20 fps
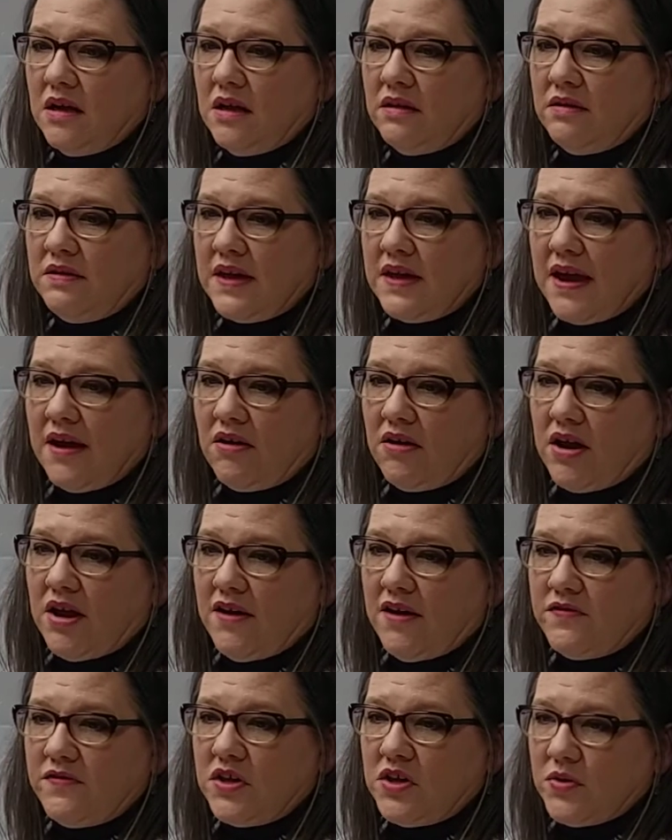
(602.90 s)
the
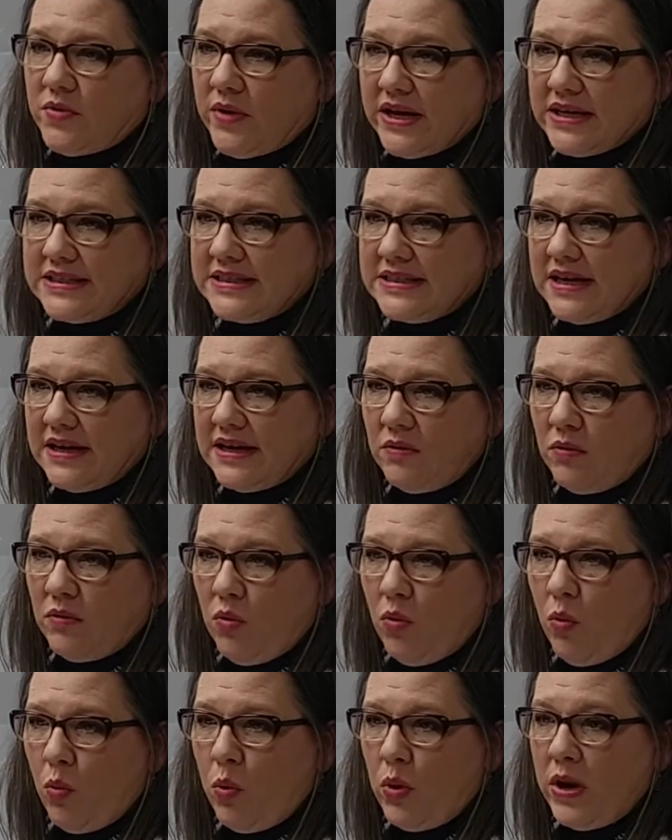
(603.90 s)
area of the U.S. that
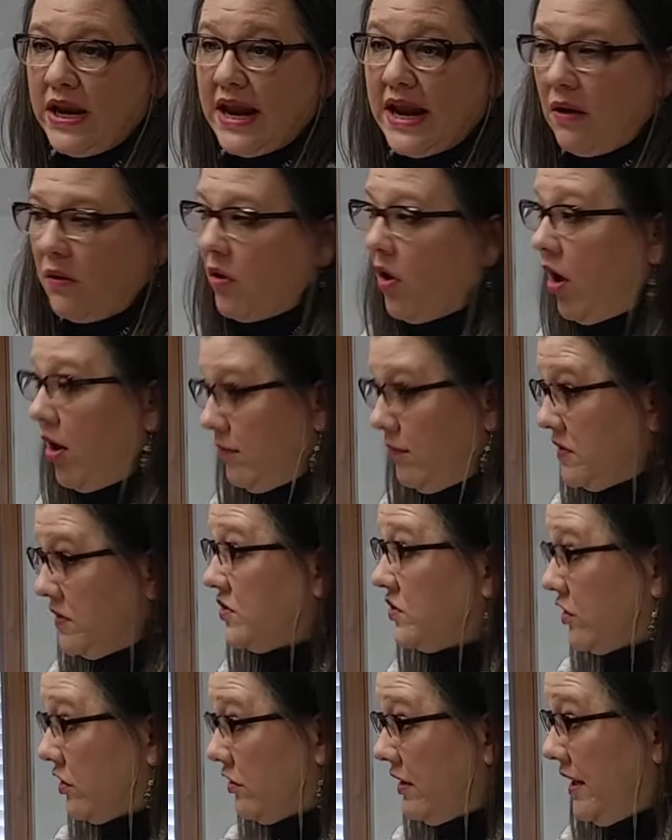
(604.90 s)
we now call
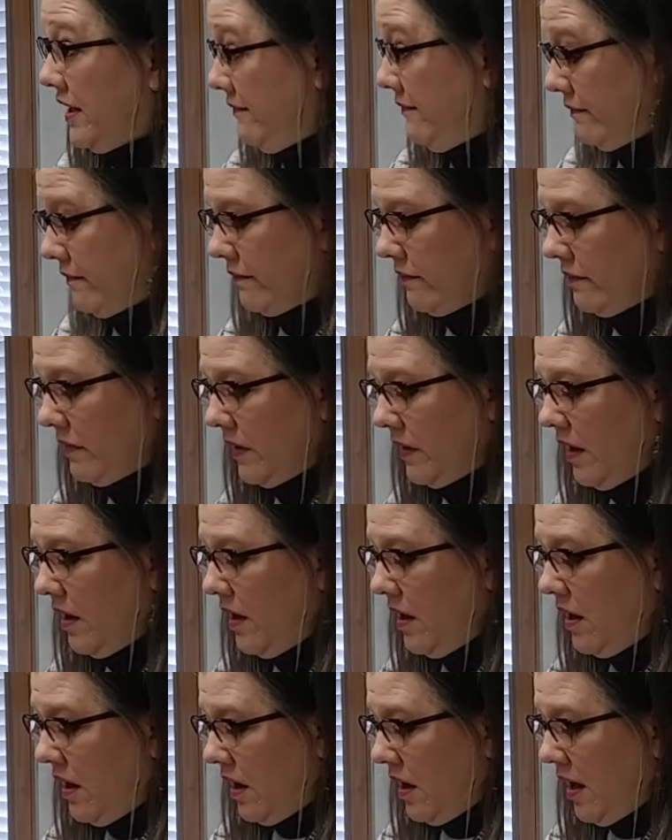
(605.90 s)
Missouri.
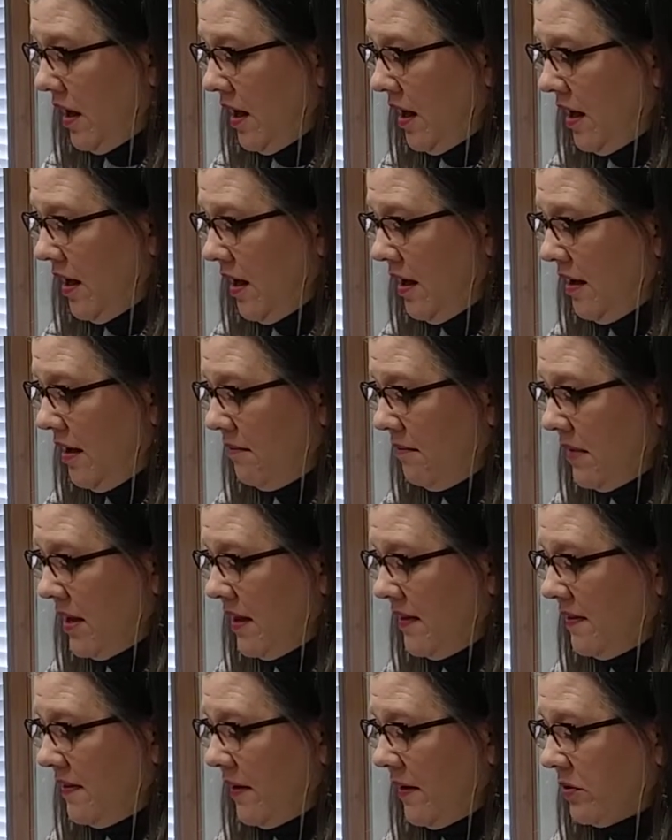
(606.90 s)

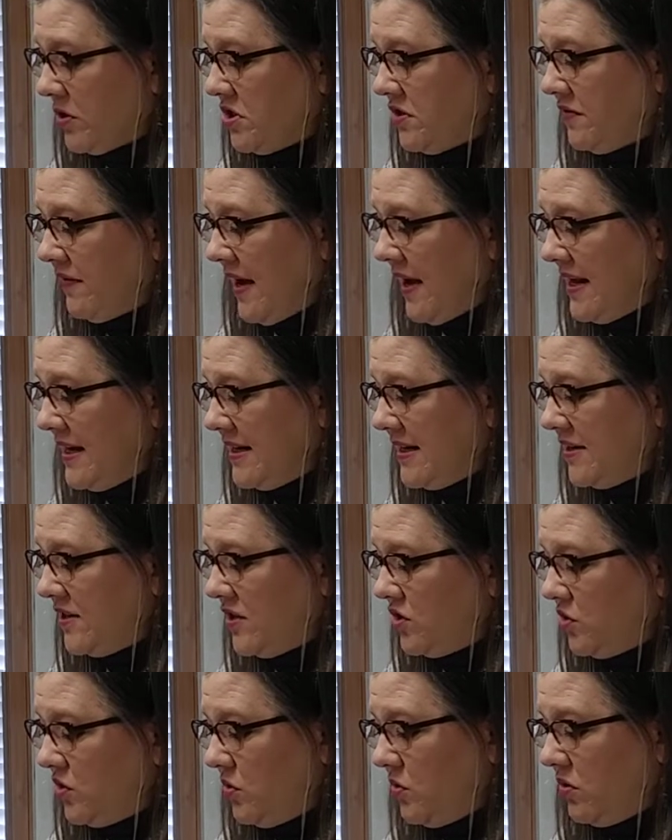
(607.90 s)
They were divided into
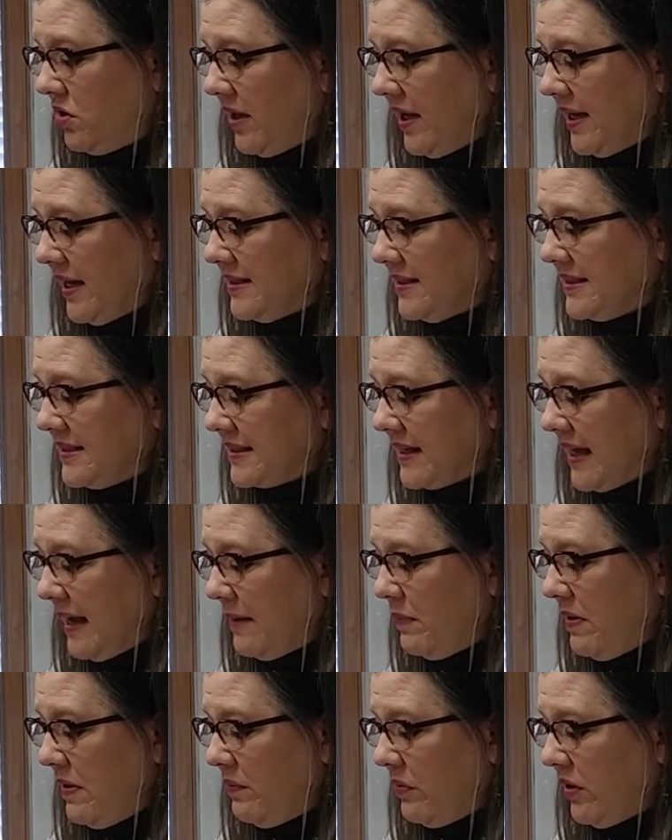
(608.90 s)
two clans, Sky
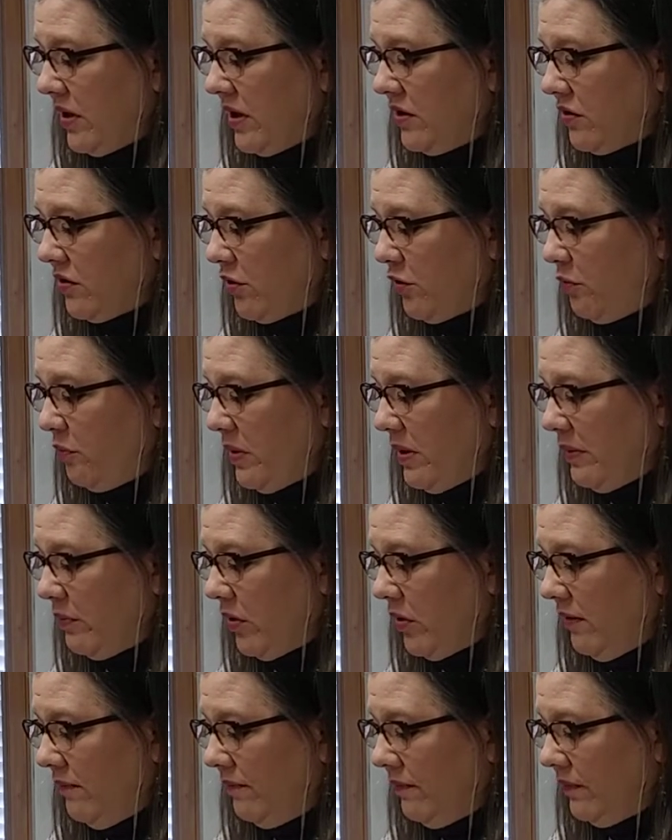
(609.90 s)
People and Earth
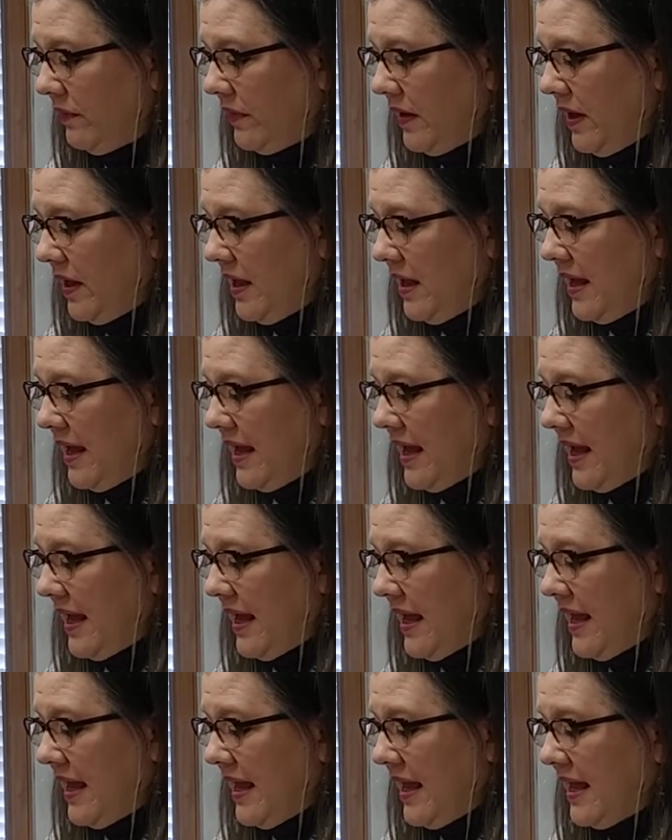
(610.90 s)
People,
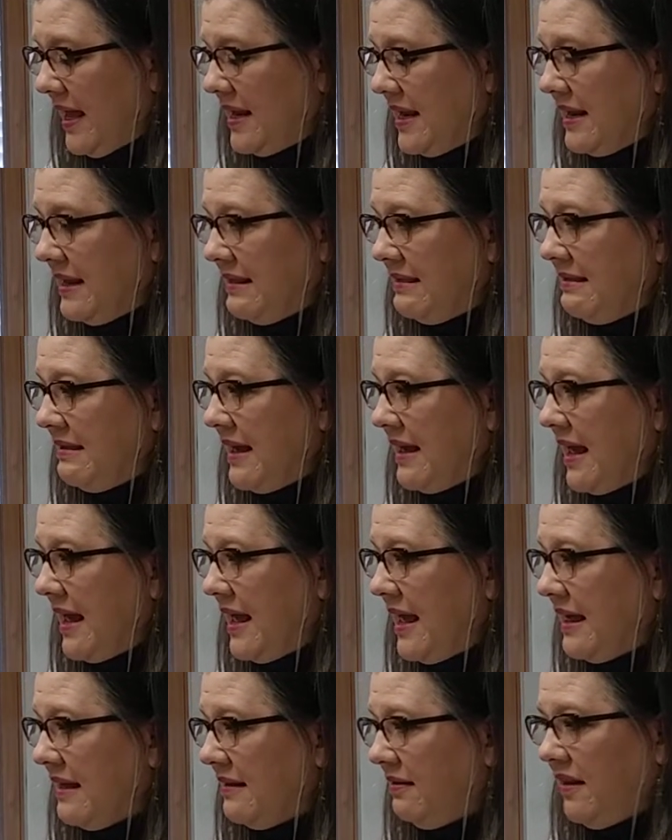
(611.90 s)
and
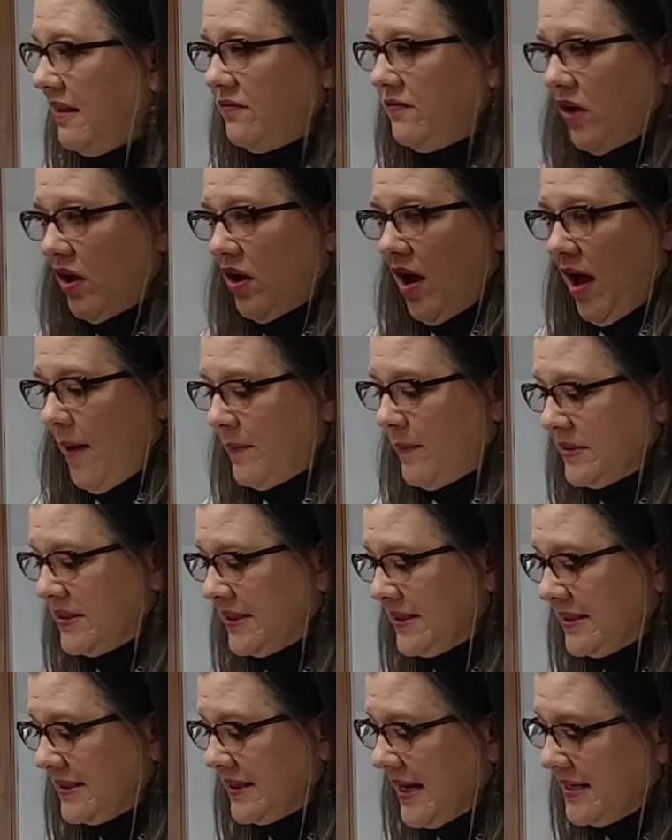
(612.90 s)
they lived on
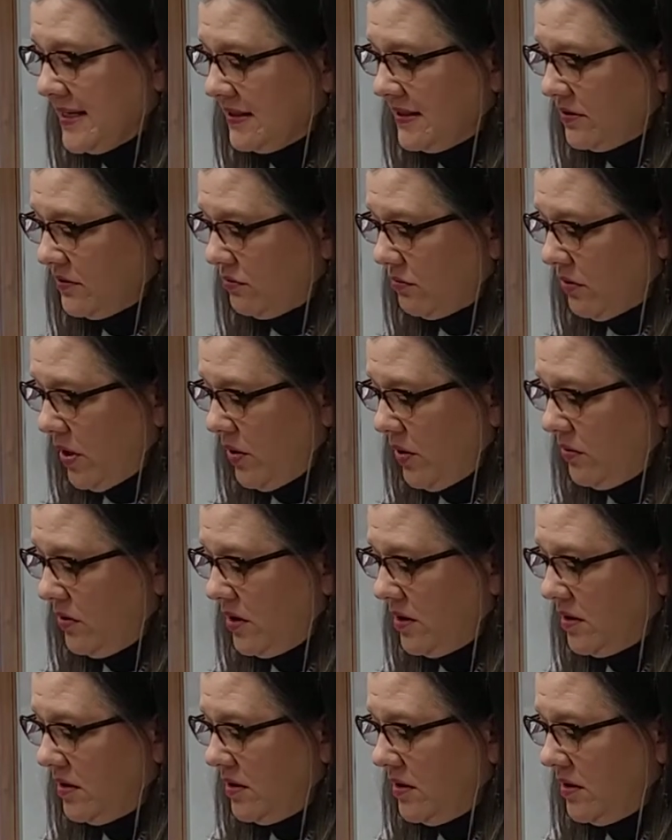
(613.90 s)
opposite sides of the road